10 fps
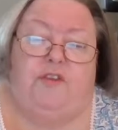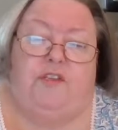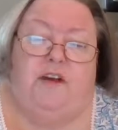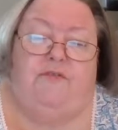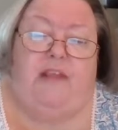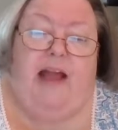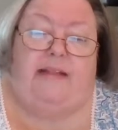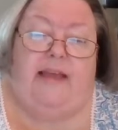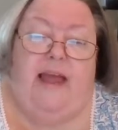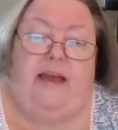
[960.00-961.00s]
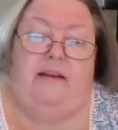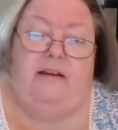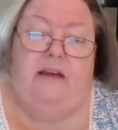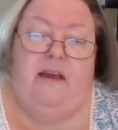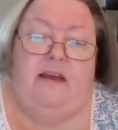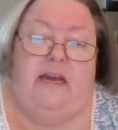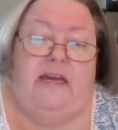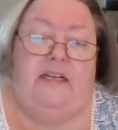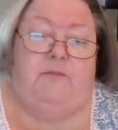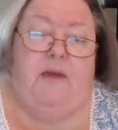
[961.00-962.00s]
stuff like that.
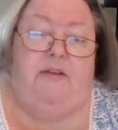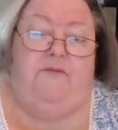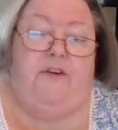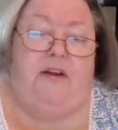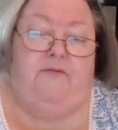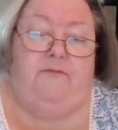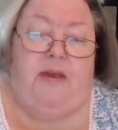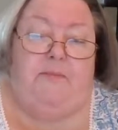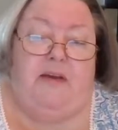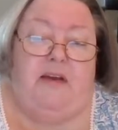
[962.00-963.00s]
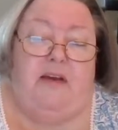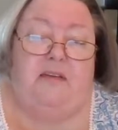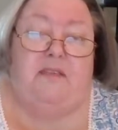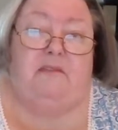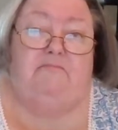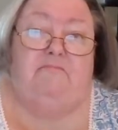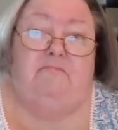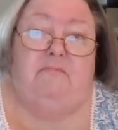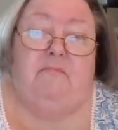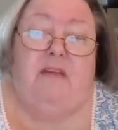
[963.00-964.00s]
Kids made fun of me because
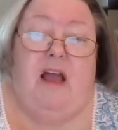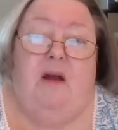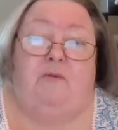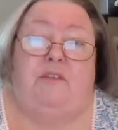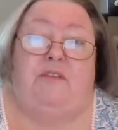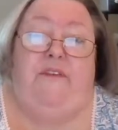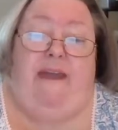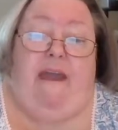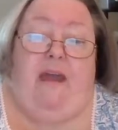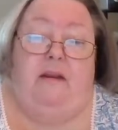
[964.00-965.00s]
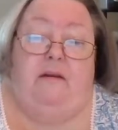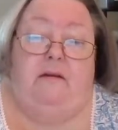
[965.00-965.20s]
I was fat.